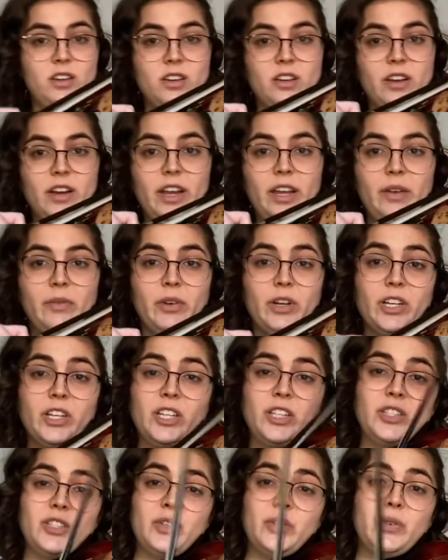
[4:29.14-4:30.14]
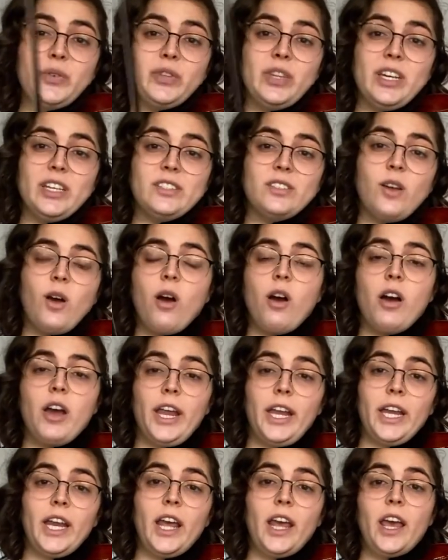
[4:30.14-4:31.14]
Alright, we're going to do this
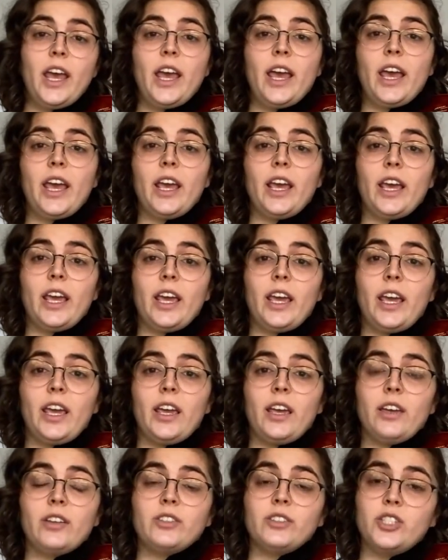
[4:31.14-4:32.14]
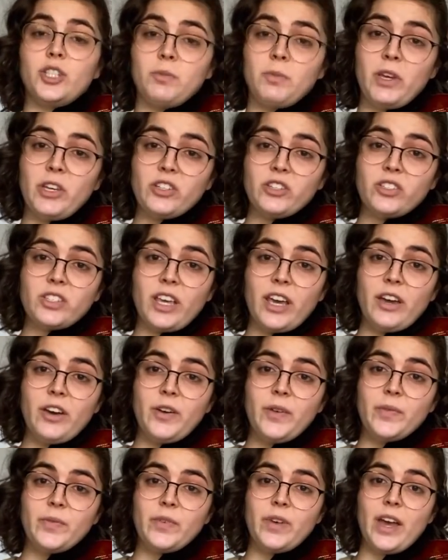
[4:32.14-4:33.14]
on a G major scale
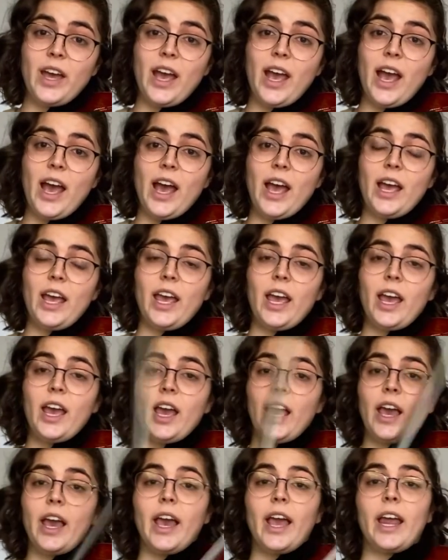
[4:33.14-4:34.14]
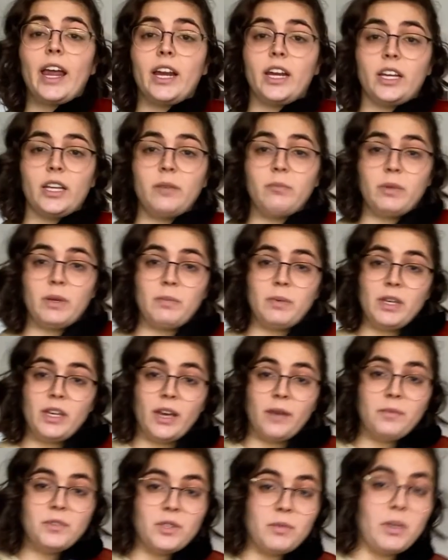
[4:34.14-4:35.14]
at 80
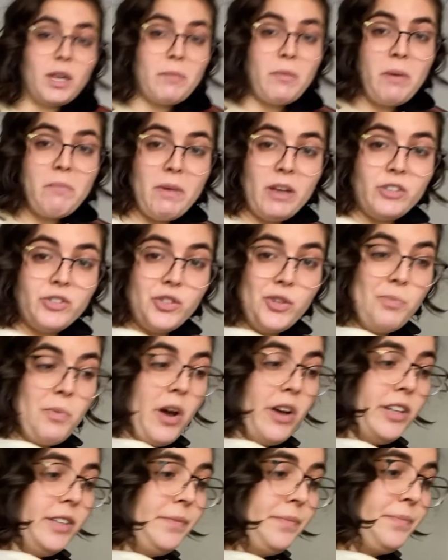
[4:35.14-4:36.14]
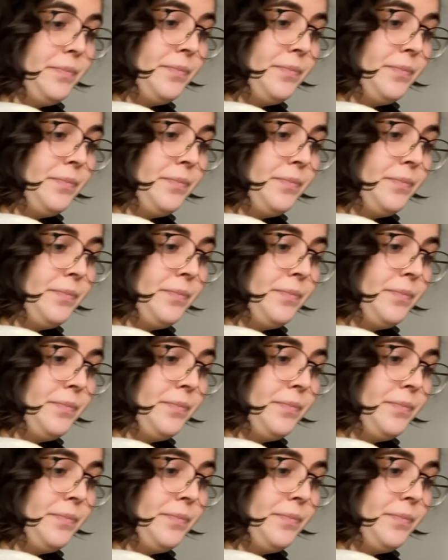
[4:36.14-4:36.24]
BPM, so let me get my metronome on.